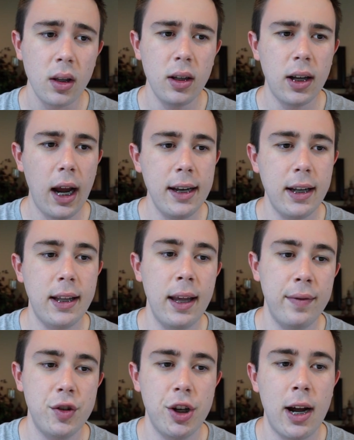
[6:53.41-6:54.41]
kind of
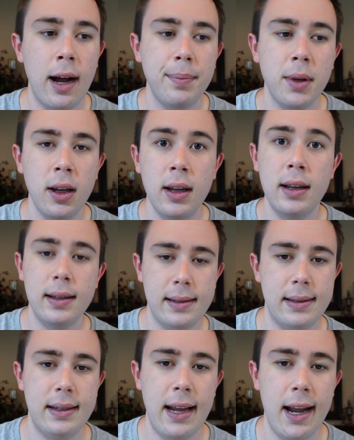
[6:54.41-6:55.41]
gift shop
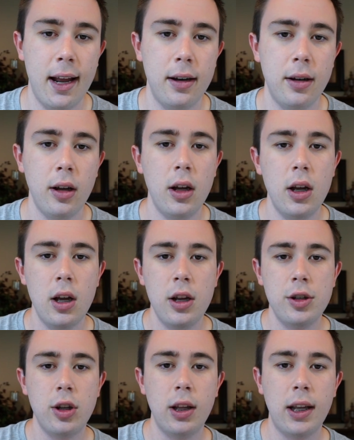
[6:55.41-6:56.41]
stand.
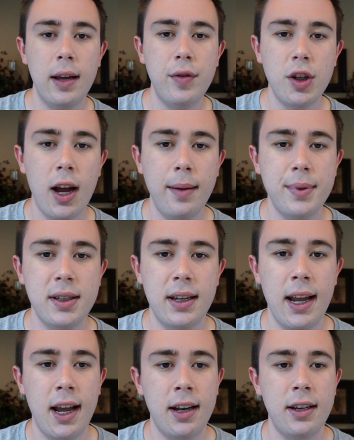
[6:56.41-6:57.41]
So the gift shop
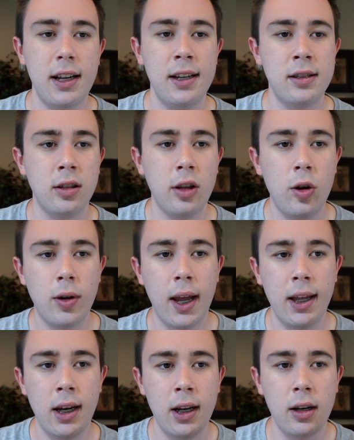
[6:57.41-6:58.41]
stand is
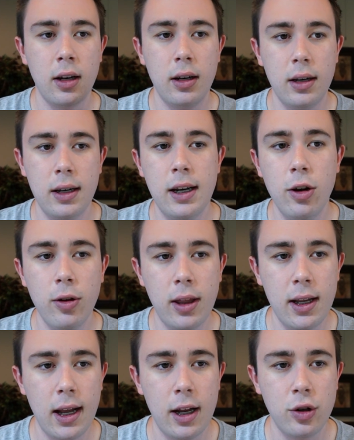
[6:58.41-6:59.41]
located near
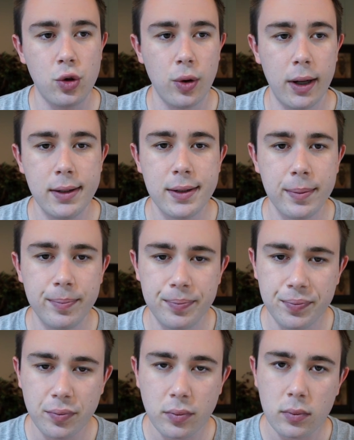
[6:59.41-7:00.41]
the entrance,
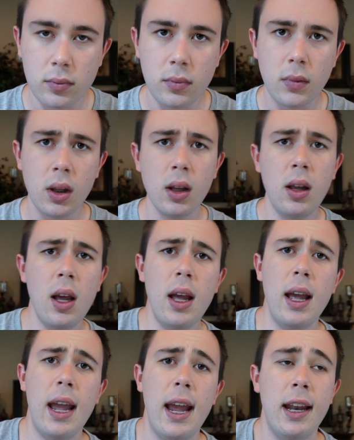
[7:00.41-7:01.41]

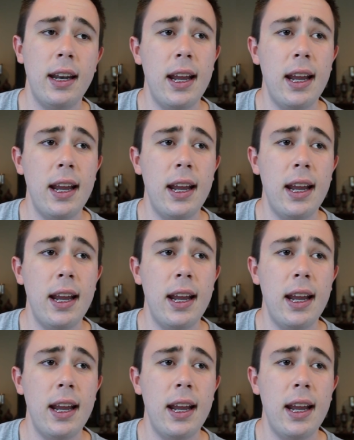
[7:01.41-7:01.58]
and